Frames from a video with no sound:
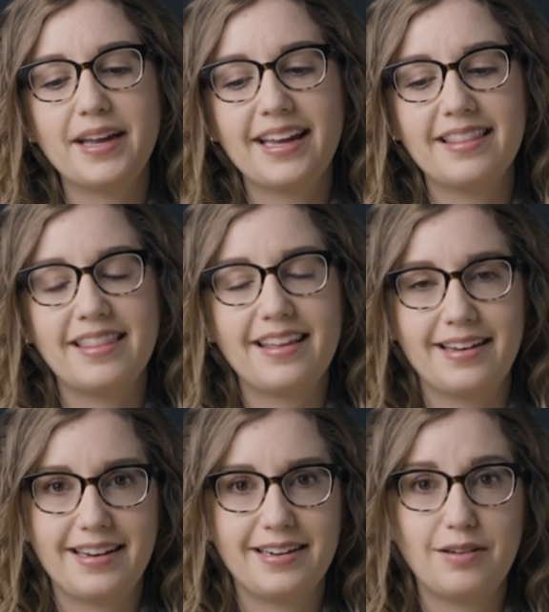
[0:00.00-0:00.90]
in
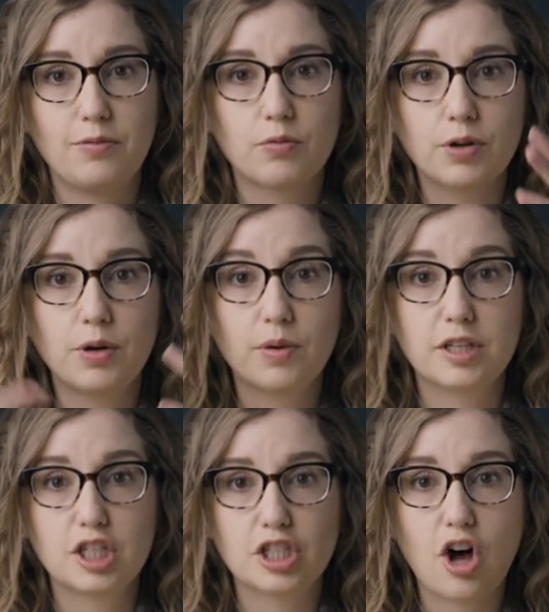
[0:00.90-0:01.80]
the room
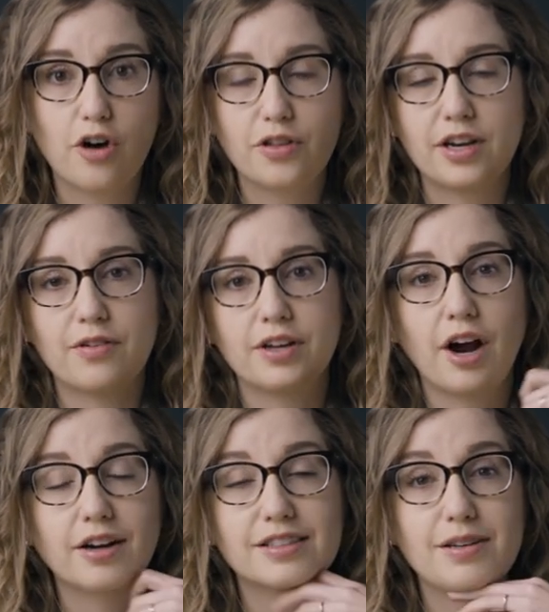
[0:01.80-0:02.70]
with just all the different
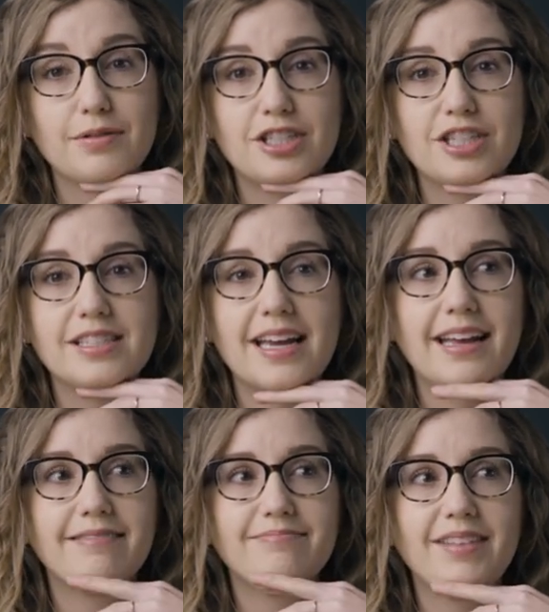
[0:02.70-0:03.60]
yarns, it was just
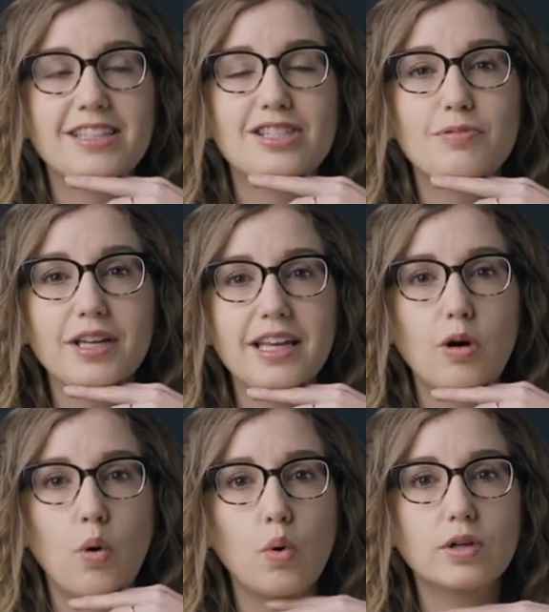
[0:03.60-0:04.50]
like, it's really
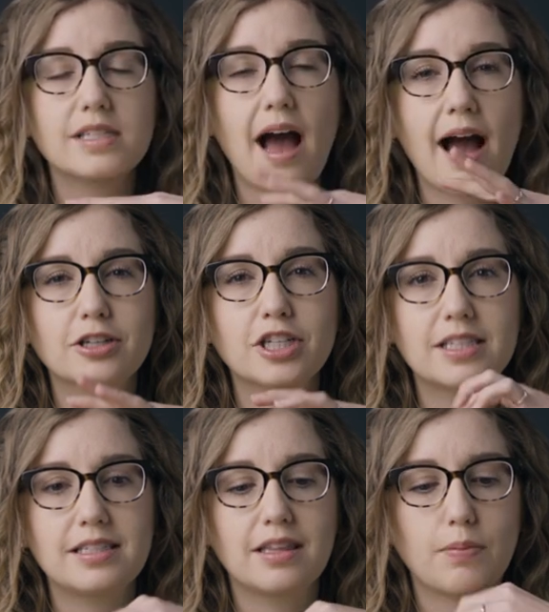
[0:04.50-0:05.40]
cool to
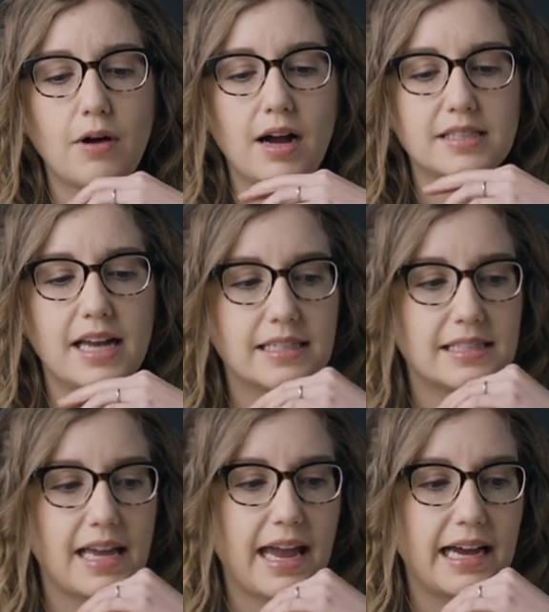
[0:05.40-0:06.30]
actually see the
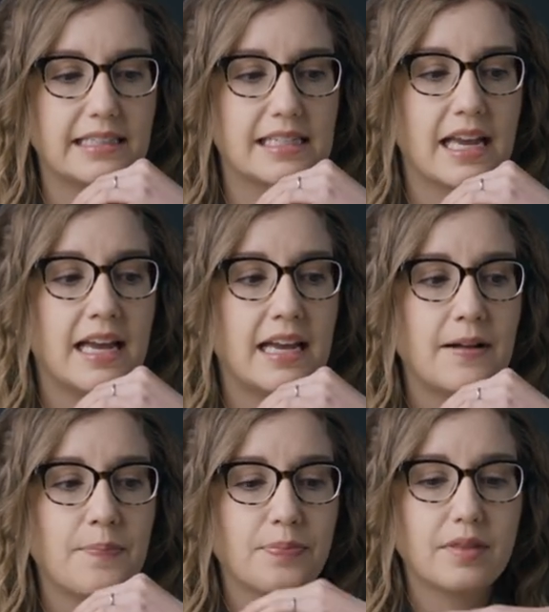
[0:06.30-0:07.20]
process and
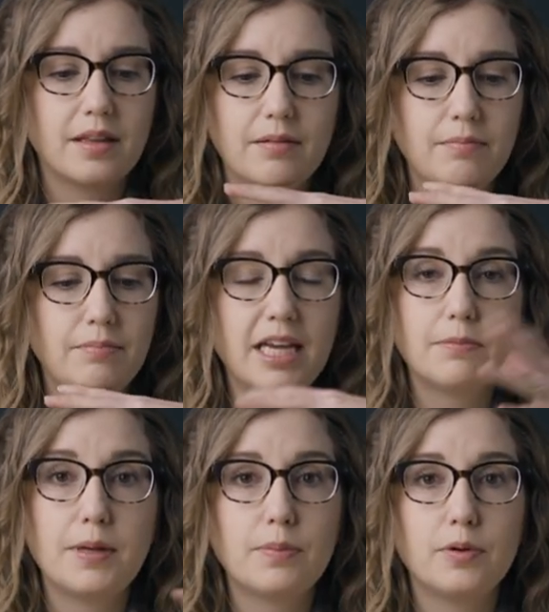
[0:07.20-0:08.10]

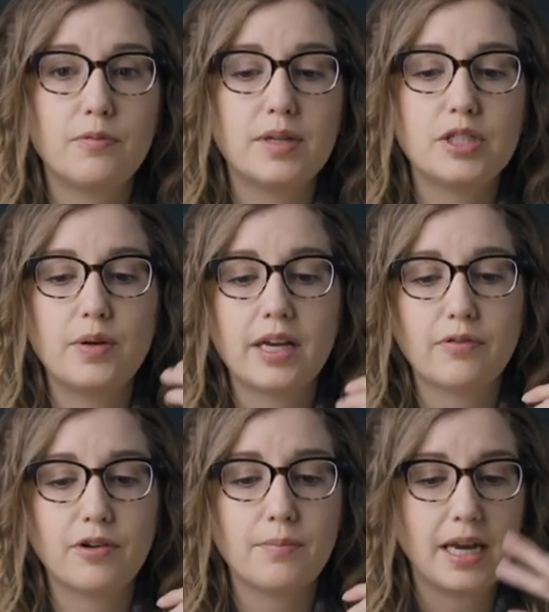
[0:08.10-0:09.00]
meet people who've been doing
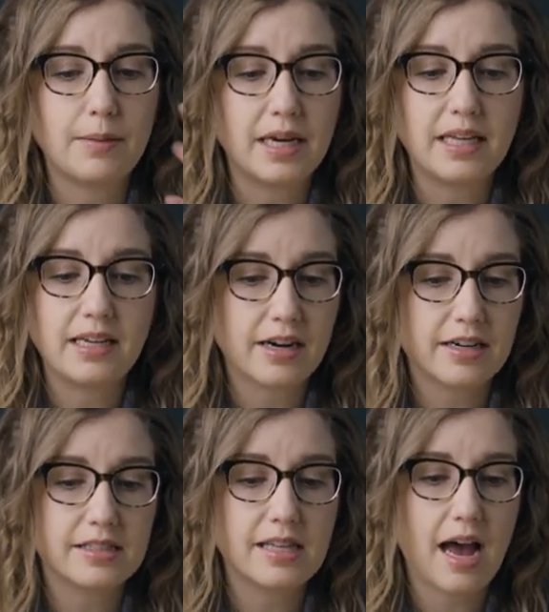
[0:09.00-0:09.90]
it for many, many
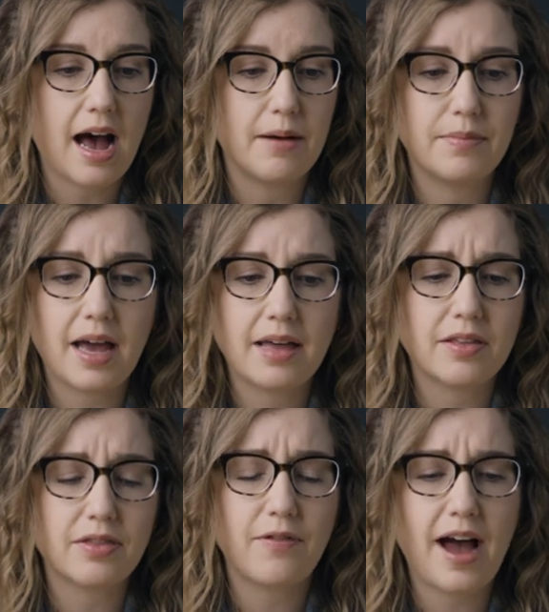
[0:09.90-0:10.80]
years. And
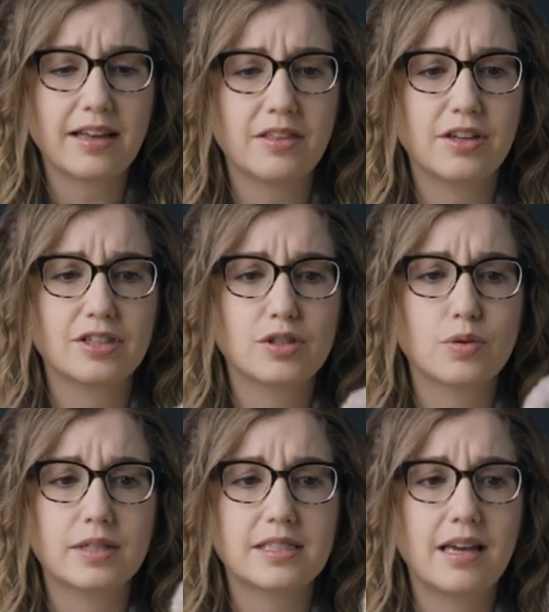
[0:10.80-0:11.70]
that the fact that they're
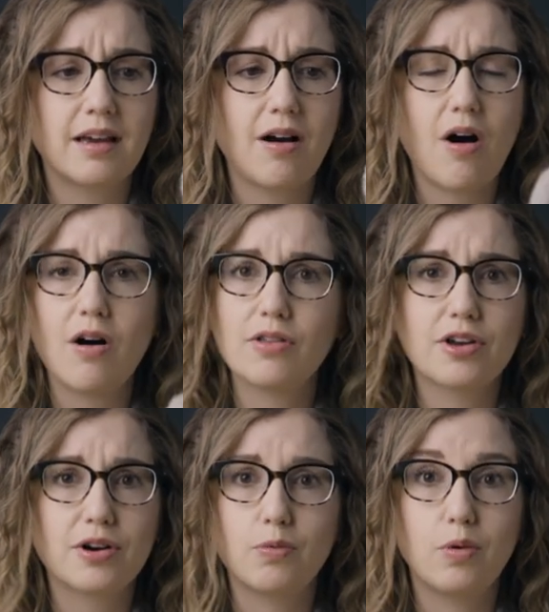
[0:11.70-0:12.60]
sourcing all
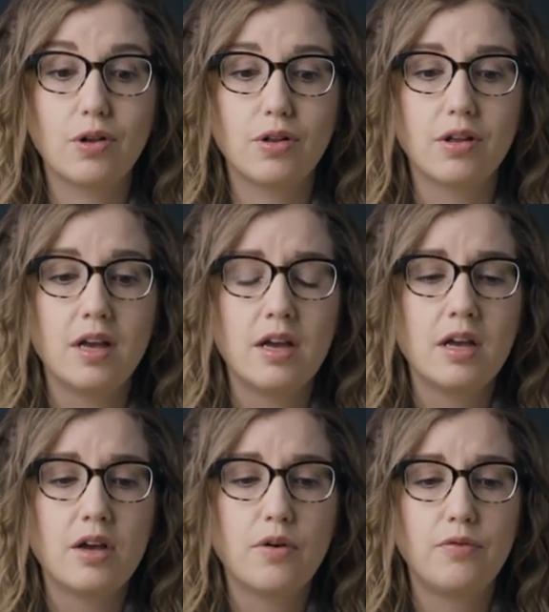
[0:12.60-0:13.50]
their wool
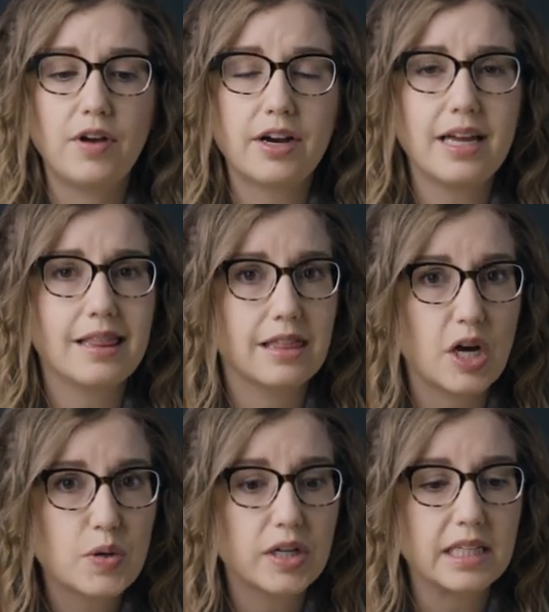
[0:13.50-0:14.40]
very
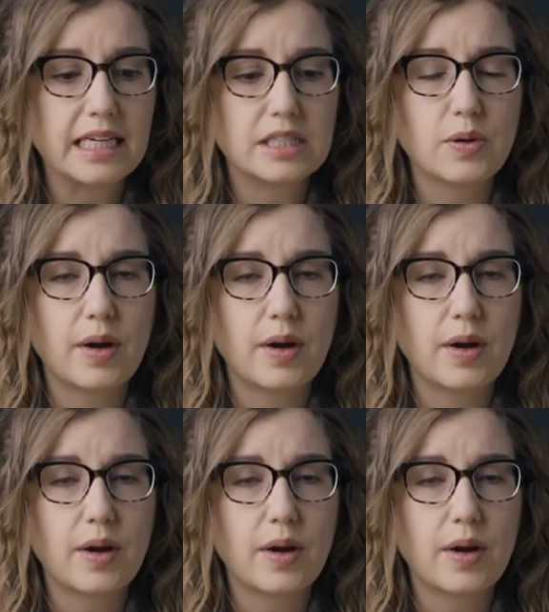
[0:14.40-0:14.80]
locally.